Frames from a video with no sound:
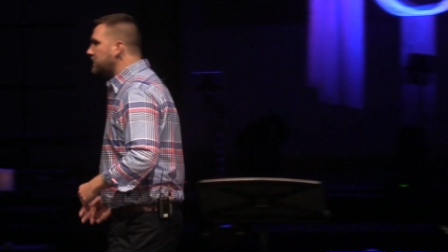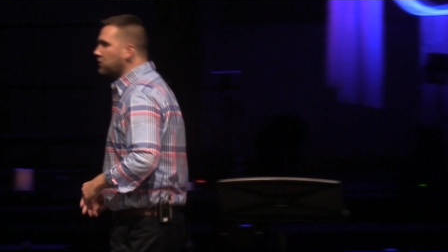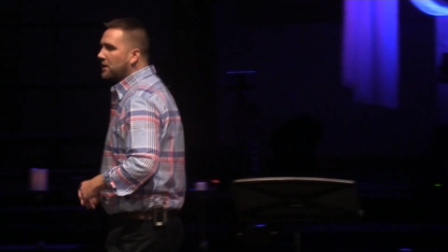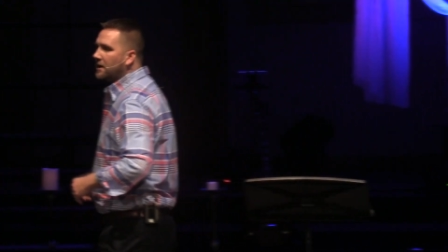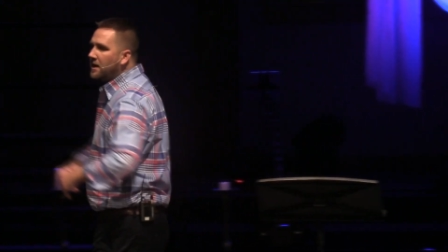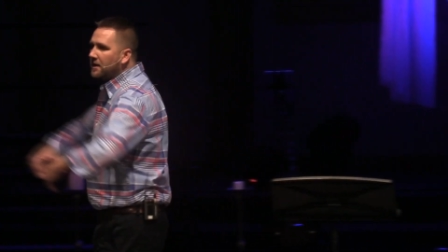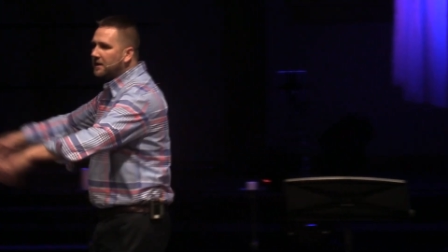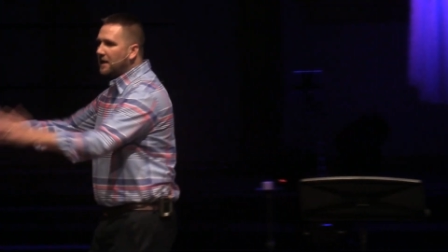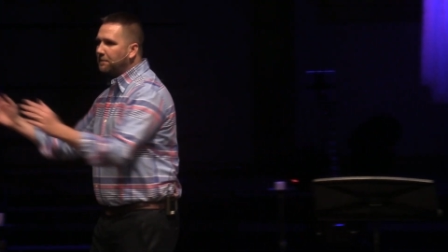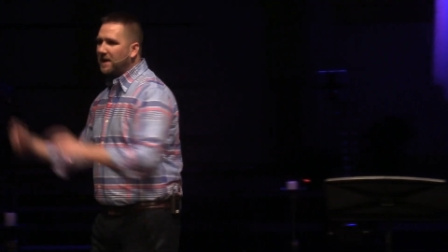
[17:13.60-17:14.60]
you're going to
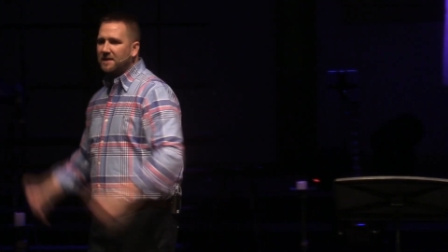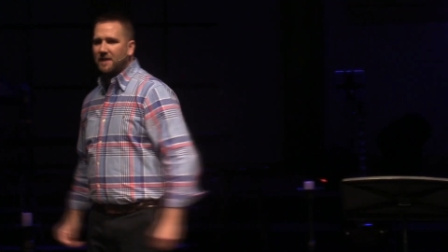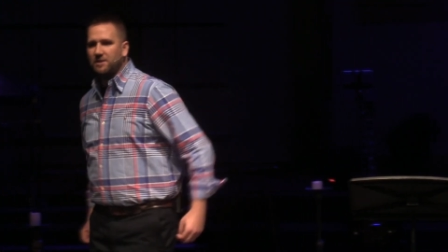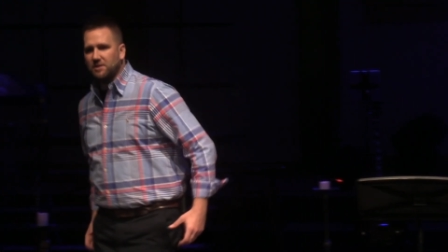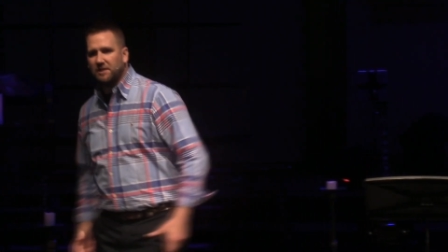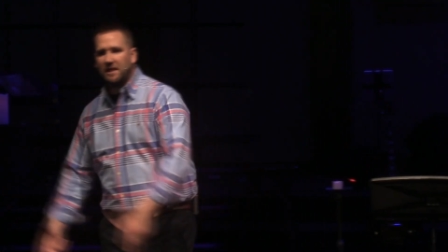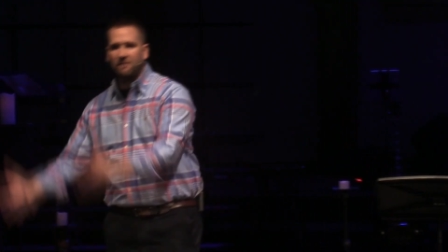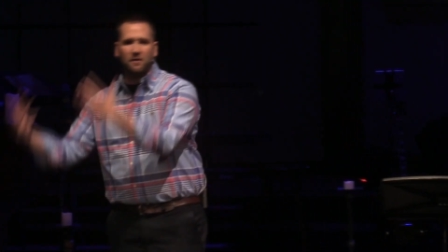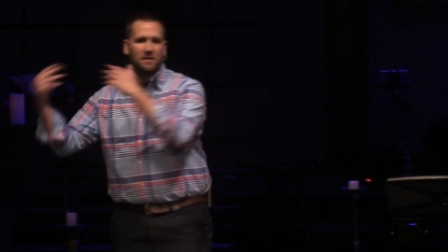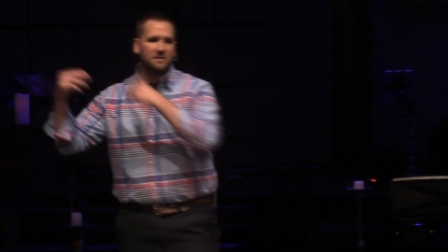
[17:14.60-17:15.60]
get peace. I just
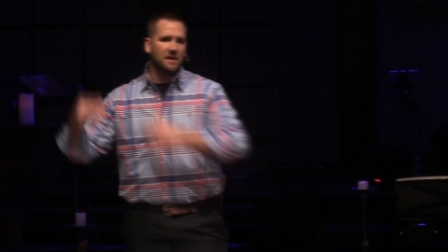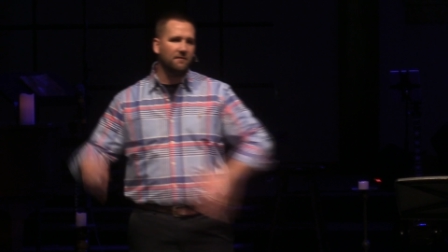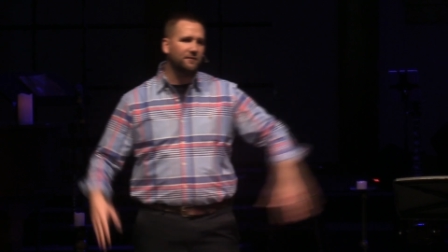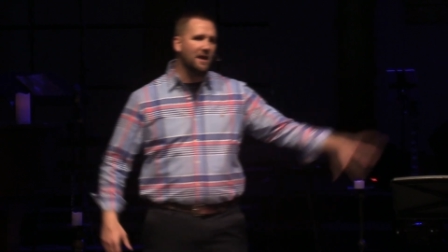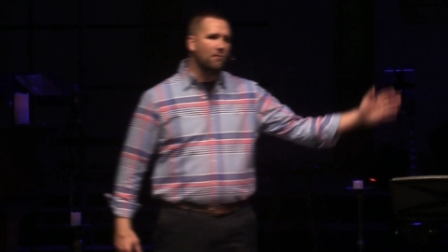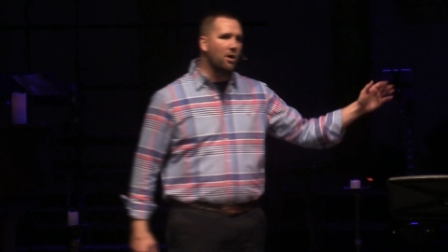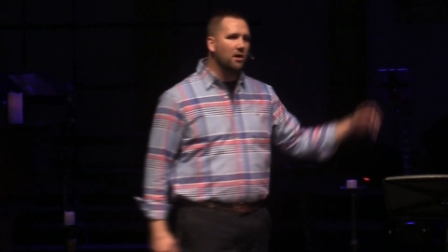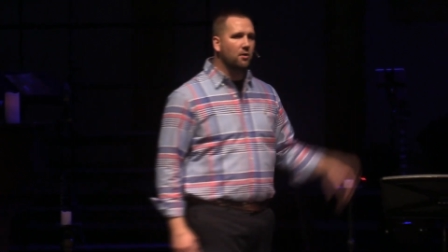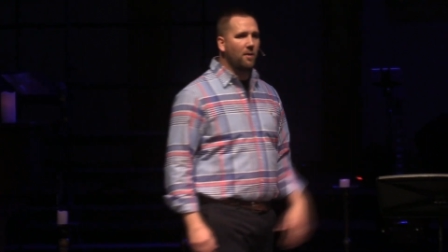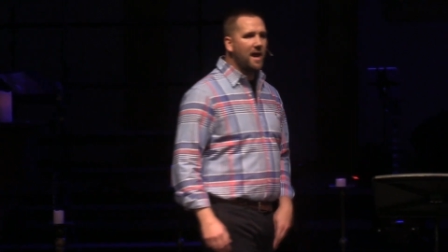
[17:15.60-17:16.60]
give you this gift and I
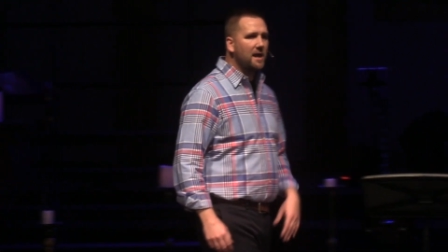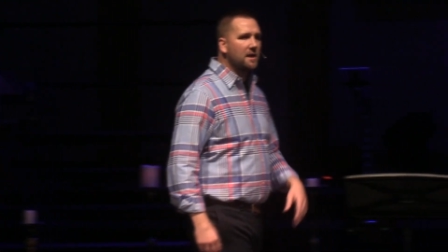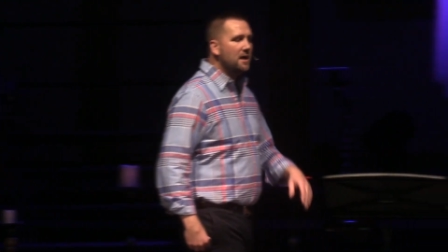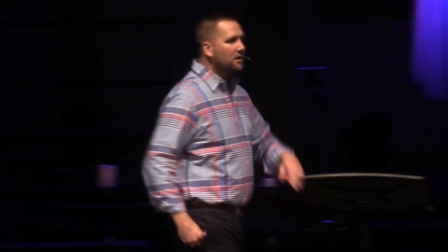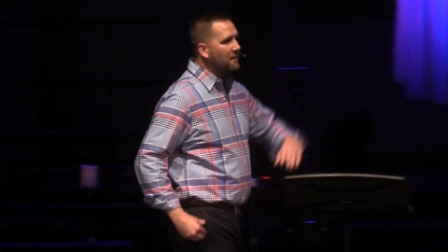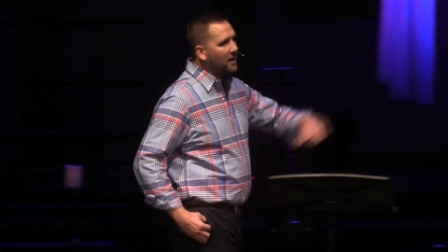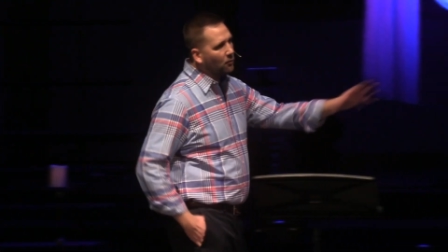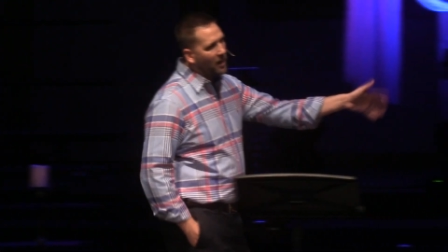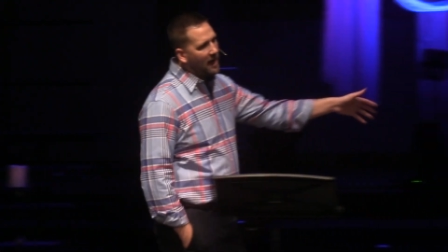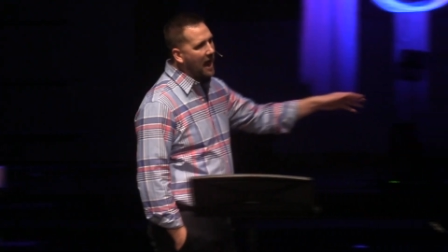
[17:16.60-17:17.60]
walk away, and no matter
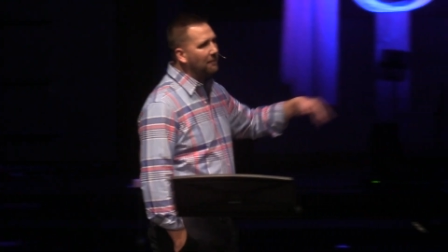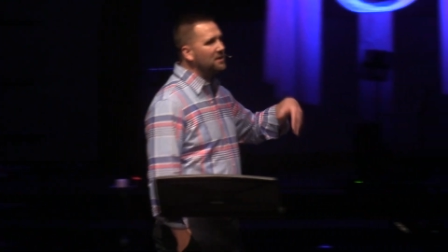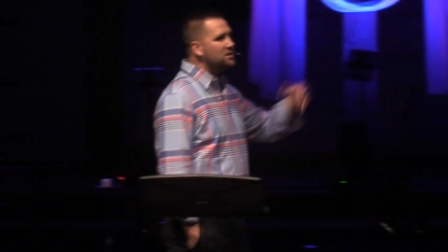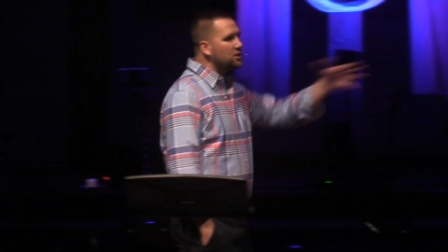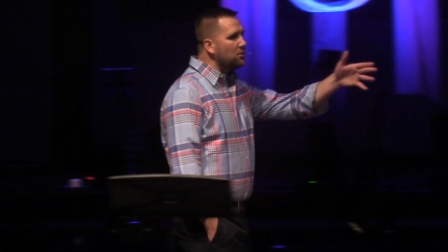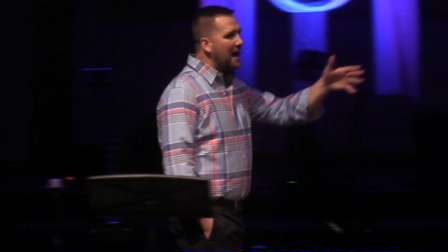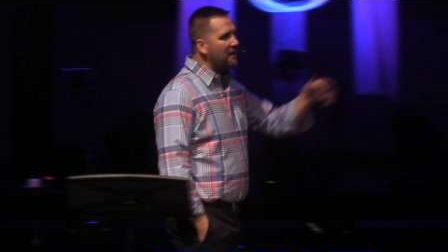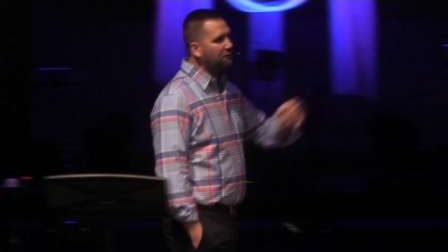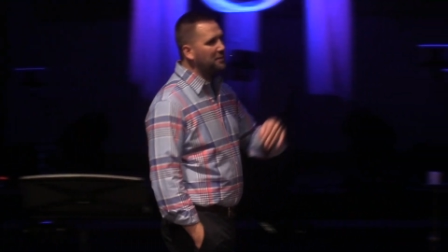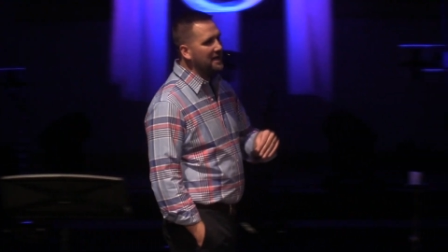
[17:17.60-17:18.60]
what happens, you
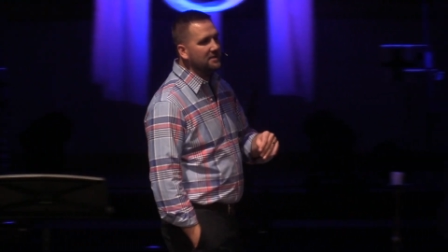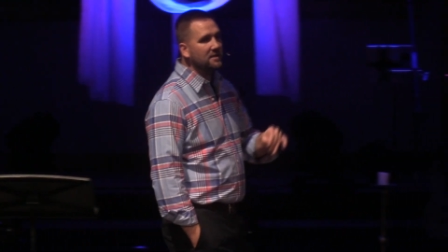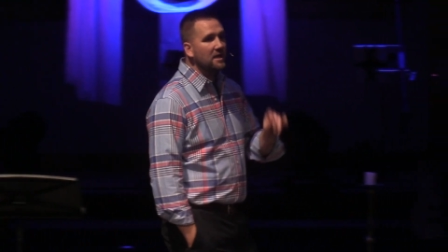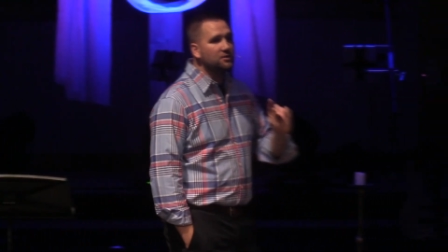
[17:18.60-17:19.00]
have peace.